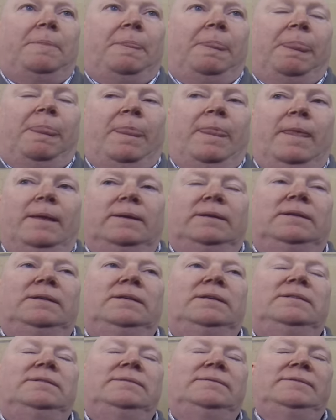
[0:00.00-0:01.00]
and play for.
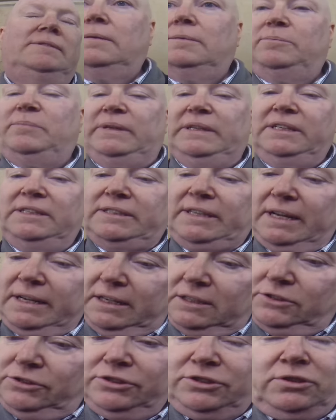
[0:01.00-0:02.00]
Please, can I
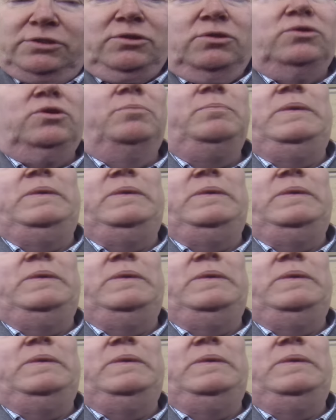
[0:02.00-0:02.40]
just... No, you're